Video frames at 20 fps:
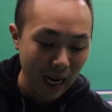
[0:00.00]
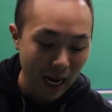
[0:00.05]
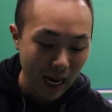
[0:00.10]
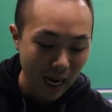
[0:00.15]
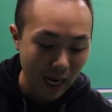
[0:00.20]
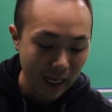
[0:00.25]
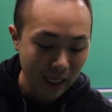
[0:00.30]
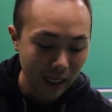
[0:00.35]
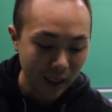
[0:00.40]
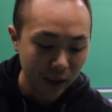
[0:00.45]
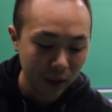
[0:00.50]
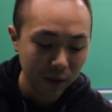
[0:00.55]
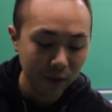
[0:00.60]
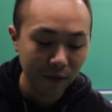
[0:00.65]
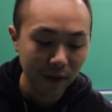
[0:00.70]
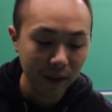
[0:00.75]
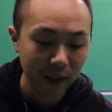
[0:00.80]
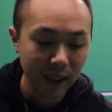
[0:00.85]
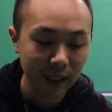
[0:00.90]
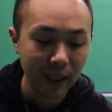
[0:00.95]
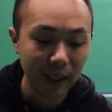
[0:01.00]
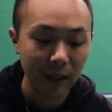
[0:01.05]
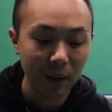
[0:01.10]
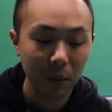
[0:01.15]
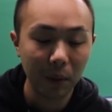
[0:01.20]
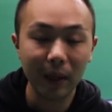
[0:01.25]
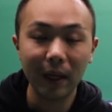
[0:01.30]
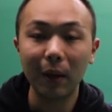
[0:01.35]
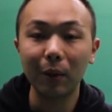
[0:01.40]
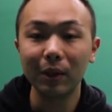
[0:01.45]
And I do feel like
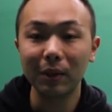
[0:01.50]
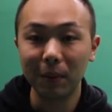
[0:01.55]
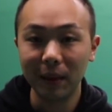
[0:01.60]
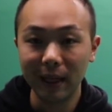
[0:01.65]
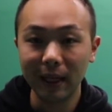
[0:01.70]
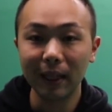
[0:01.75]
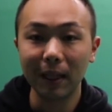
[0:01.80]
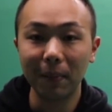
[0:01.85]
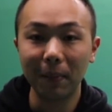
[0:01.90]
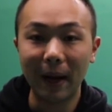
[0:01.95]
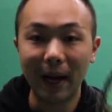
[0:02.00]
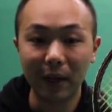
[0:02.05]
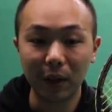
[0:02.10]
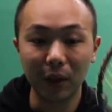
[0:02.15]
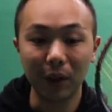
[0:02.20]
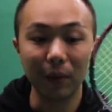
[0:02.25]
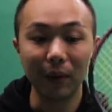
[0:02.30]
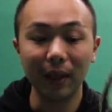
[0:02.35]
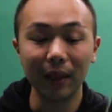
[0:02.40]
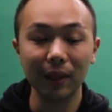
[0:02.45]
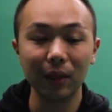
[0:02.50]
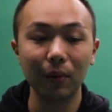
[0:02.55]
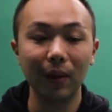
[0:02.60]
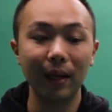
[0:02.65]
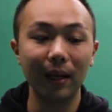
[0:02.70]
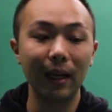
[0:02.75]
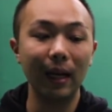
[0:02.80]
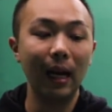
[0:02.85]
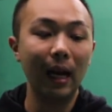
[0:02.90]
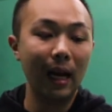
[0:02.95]
when I was playing in the backcourt with this
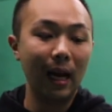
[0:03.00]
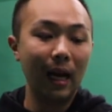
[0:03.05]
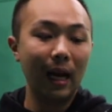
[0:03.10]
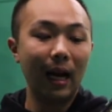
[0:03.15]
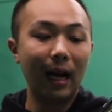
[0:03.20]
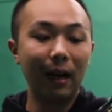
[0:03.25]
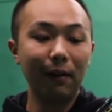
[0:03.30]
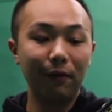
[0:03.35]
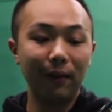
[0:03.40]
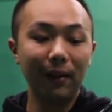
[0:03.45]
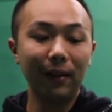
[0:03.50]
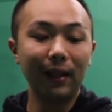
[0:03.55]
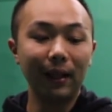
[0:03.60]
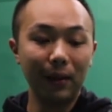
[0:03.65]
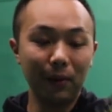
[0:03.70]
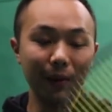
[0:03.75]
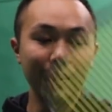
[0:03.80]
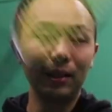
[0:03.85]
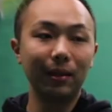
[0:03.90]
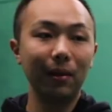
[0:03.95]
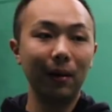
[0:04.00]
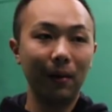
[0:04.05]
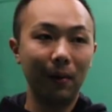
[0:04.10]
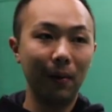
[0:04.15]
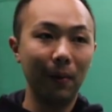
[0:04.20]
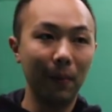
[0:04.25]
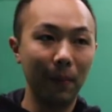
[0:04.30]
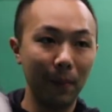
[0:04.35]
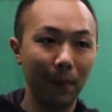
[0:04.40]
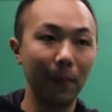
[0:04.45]
one, I felt like it was
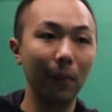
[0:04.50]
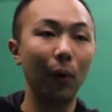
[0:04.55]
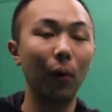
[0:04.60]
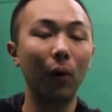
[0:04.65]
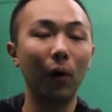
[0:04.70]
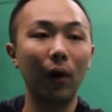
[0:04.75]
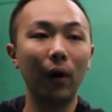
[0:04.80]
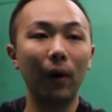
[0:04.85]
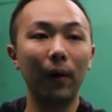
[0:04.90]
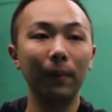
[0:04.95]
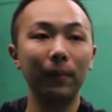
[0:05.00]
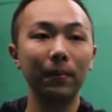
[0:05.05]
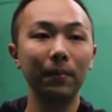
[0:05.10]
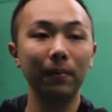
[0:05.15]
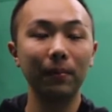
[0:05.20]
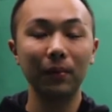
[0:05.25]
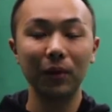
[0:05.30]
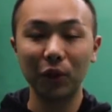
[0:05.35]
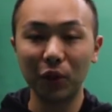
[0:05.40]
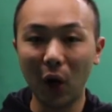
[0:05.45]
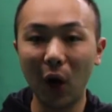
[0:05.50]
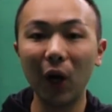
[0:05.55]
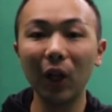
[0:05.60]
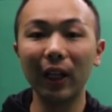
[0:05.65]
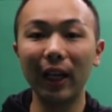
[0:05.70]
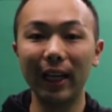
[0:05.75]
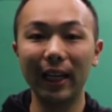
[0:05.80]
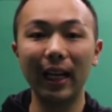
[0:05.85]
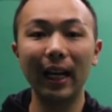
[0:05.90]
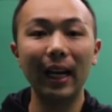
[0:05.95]
more
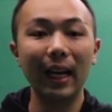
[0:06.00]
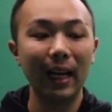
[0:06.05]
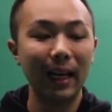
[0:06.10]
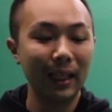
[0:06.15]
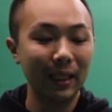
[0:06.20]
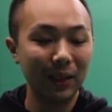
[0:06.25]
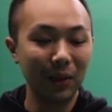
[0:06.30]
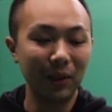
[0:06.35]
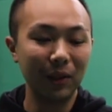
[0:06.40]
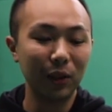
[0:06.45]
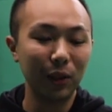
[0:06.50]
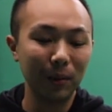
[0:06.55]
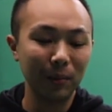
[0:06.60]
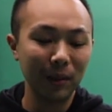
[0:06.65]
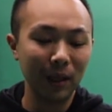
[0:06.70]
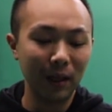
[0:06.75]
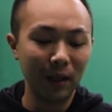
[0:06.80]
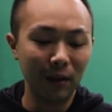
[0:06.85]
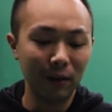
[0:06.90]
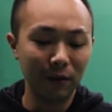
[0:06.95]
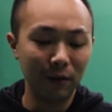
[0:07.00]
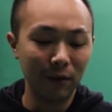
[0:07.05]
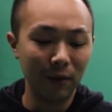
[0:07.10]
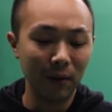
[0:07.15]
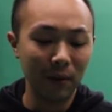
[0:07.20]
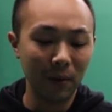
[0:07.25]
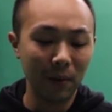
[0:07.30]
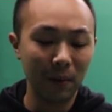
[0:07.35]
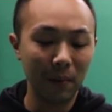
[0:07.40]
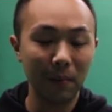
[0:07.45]
solid. So in terms of
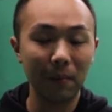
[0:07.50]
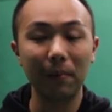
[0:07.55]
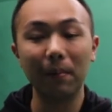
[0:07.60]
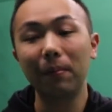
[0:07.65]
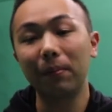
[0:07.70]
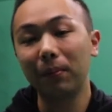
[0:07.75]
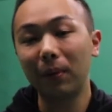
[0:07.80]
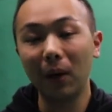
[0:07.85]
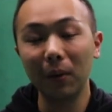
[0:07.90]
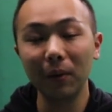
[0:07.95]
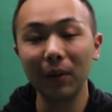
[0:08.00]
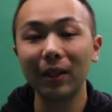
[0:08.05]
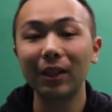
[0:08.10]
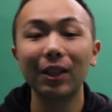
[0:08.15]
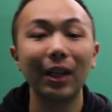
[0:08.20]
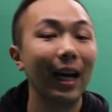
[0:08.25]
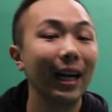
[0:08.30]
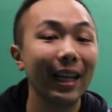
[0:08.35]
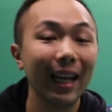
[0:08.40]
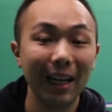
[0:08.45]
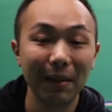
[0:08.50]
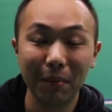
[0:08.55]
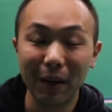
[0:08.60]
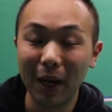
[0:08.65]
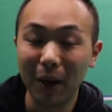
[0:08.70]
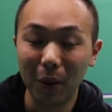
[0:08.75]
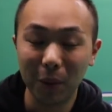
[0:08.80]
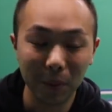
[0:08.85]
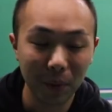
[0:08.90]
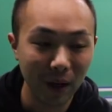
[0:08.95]
probably, again,
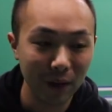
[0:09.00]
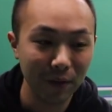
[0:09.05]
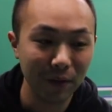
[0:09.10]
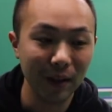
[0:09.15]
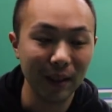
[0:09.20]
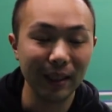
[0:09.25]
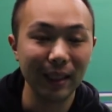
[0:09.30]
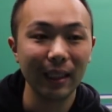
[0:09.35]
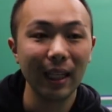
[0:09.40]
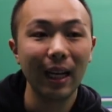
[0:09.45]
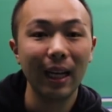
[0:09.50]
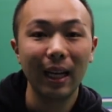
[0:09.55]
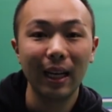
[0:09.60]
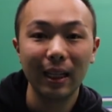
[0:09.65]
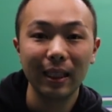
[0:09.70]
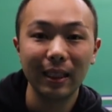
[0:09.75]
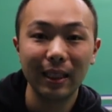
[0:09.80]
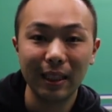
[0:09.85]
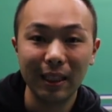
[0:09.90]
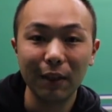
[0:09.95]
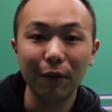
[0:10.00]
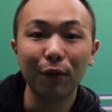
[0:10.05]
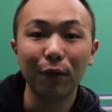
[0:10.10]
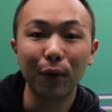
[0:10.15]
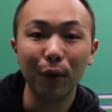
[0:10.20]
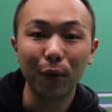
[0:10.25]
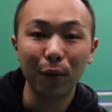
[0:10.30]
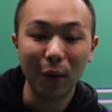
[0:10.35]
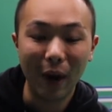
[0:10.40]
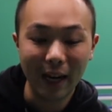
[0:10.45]
my own preference,
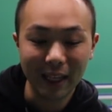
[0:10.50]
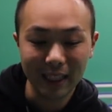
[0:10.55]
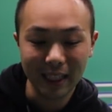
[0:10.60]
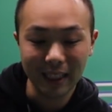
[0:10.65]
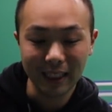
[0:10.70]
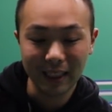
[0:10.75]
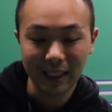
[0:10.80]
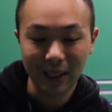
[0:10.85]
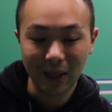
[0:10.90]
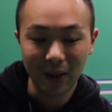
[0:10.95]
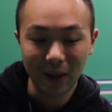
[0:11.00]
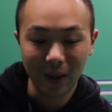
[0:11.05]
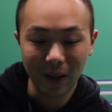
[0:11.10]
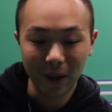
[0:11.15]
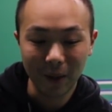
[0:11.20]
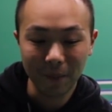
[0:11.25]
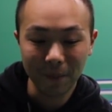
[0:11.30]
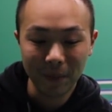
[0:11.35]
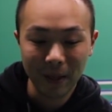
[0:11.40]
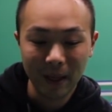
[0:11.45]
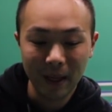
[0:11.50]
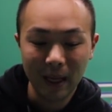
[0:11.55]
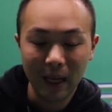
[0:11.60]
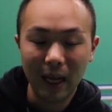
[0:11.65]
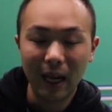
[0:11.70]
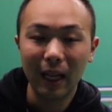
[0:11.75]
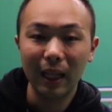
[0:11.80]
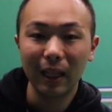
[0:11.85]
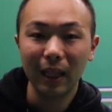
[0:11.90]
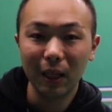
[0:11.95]
stiffer rackets are
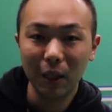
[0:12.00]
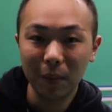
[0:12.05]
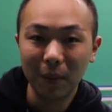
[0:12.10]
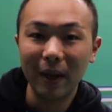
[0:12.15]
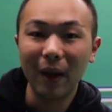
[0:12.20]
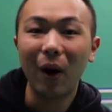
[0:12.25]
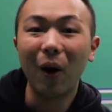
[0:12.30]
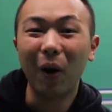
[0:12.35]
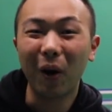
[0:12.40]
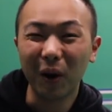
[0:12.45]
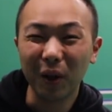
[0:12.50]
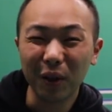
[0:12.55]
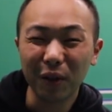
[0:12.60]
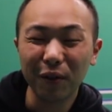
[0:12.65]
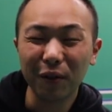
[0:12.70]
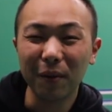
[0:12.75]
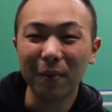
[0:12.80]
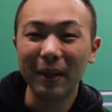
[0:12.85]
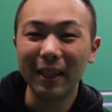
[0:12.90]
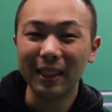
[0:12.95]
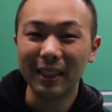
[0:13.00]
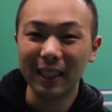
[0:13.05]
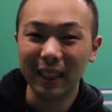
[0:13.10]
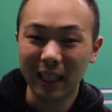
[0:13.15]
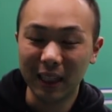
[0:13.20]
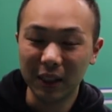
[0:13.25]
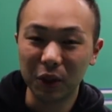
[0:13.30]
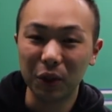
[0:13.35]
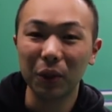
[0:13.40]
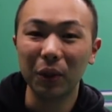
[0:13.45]
a little bit harder for me to
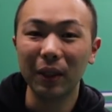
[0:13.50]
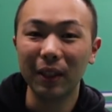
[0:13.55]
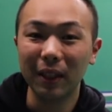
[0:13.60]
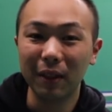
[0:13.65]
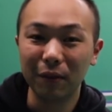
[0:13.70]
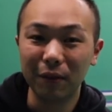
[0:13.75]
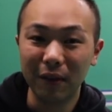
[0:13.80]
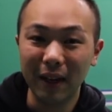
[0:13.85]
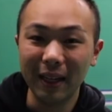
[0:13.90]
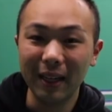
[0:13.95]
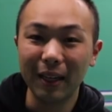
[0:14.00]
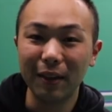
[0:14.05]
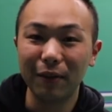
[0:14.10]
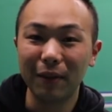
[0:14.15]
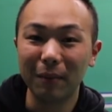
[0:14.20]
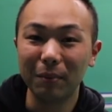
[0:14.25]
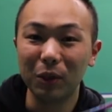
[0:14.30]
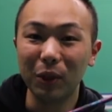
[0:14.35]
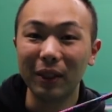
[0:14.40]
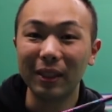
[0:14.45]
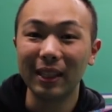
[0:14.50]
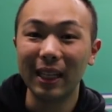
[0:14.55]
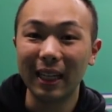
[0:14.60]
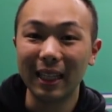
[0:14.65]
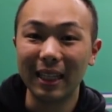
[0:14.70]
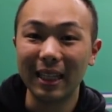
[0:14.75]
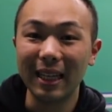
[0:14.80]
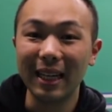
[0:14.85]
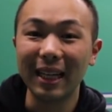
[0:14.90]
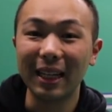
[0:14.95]
control in the front if I'm doing
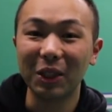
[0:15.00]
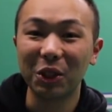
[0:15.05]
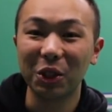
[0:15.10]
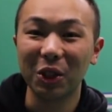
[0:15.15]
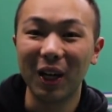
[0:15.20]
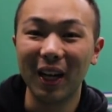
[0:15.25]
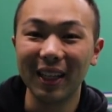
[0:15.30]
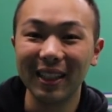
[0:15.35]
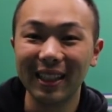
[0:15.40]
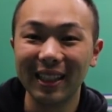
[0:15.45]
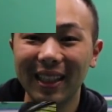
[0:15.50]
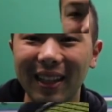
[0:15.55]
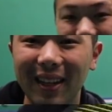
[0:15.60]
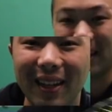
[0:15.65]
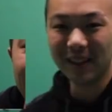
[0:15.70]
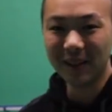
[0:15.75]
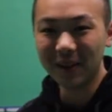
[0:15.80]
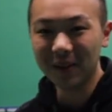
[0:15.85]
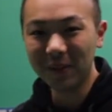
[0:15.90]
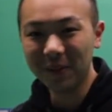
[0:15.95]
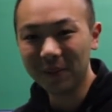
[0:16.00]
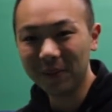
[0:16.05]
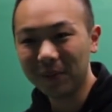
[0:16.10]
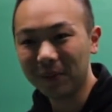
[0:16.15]
technique shots. Thank you.